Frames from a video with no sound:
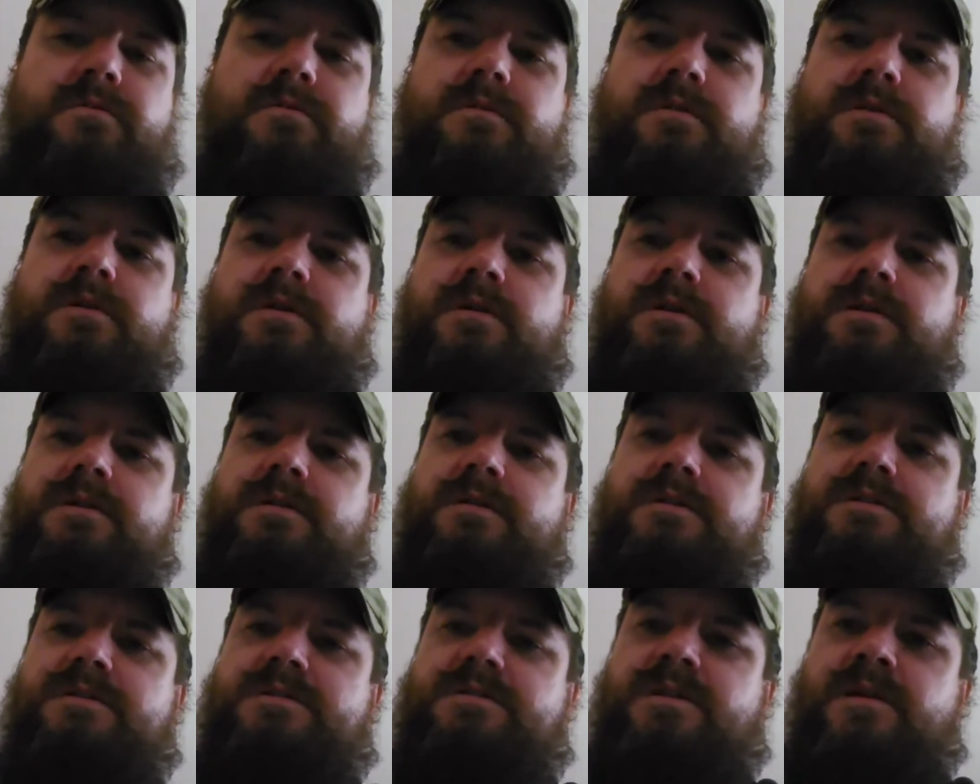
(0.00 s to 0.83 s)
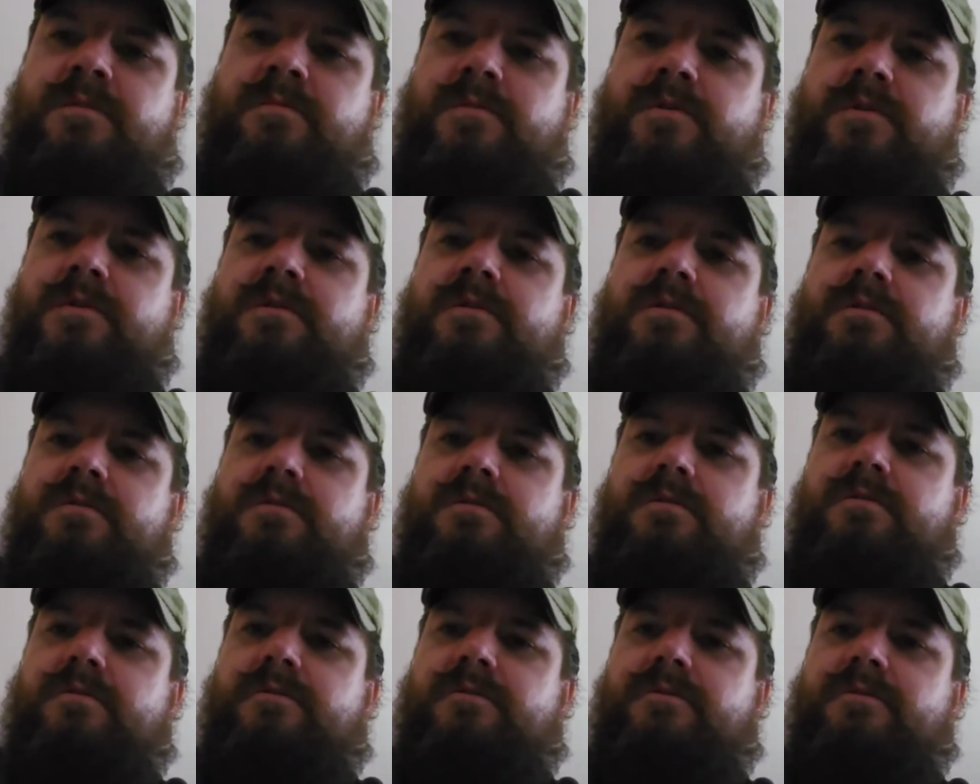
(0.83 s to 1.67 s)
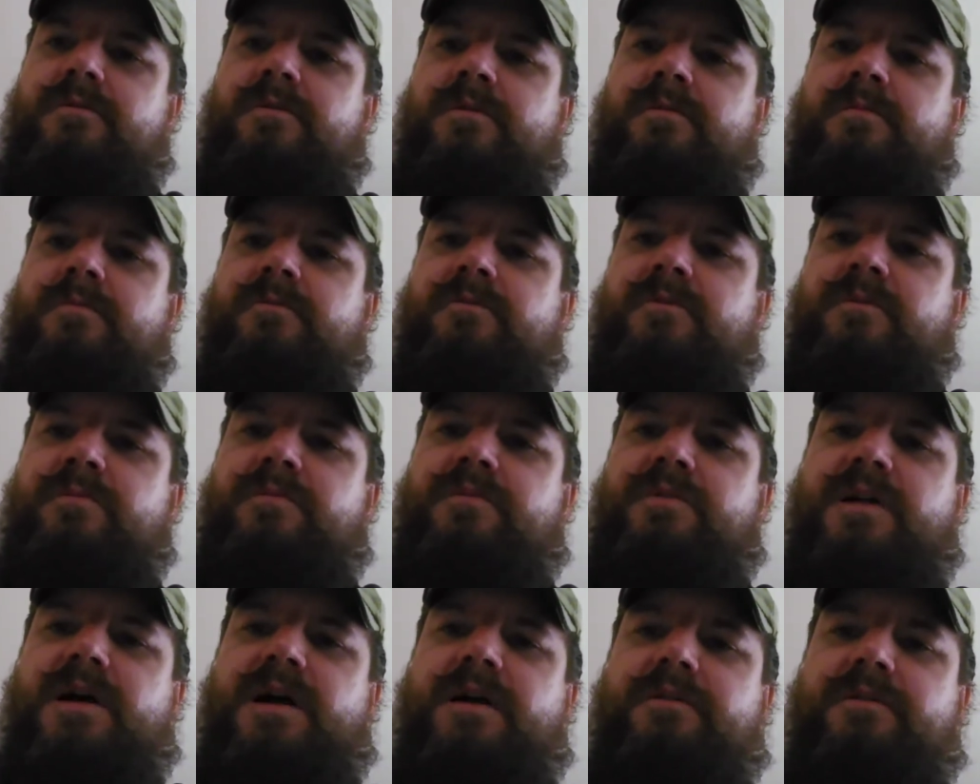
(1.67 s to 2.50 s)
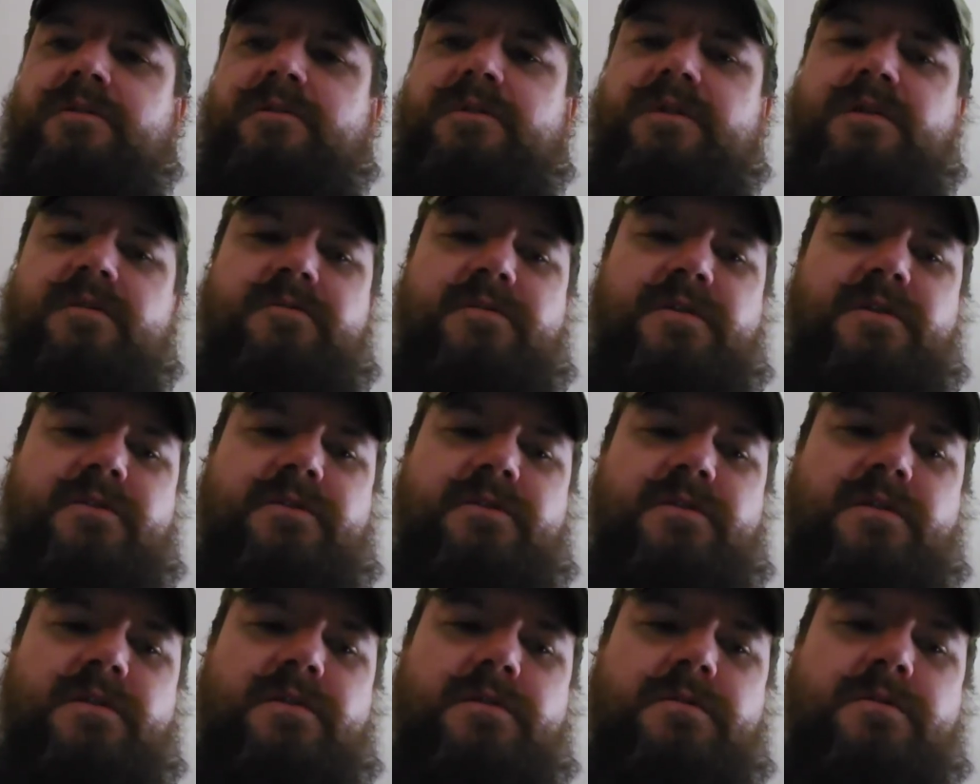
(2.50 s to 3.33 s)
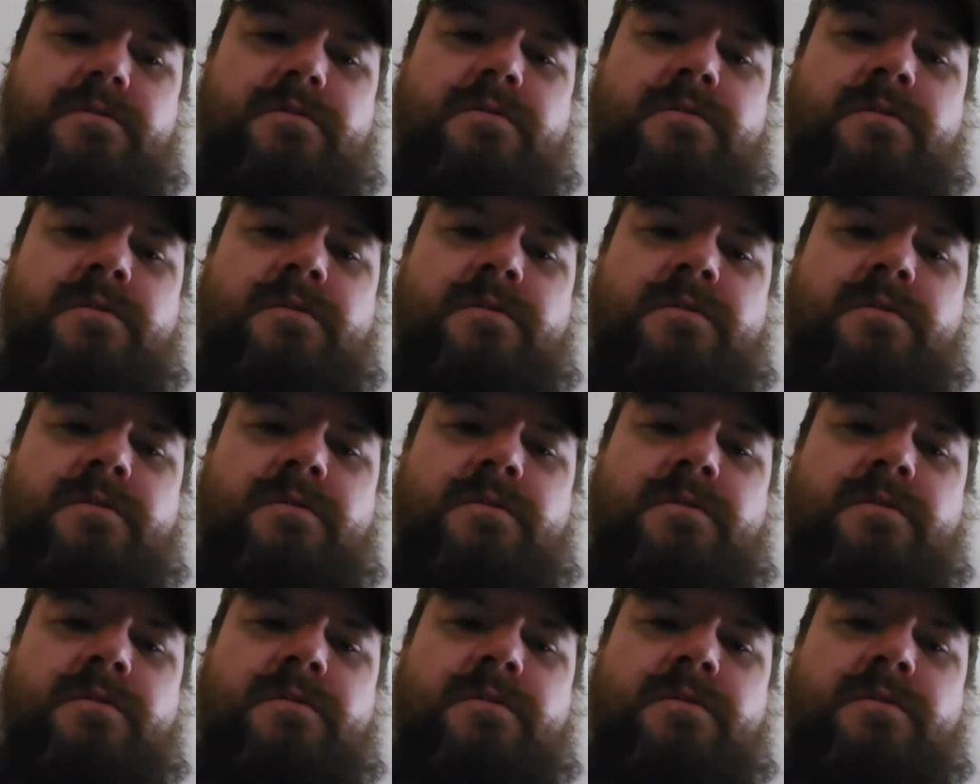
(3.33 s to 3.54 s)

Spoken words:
in December from classes at VCU.